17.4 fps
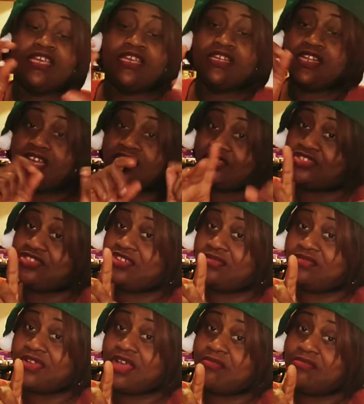And I'll show
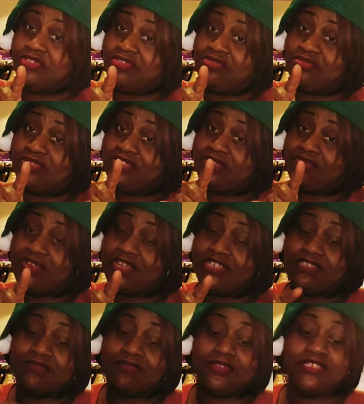you what I'm going to do with the
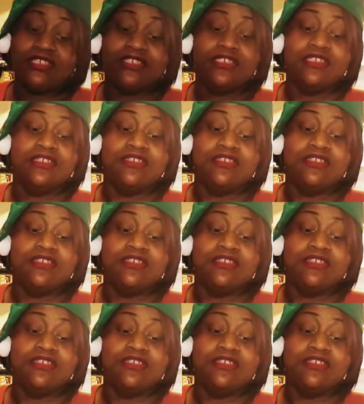rest of it.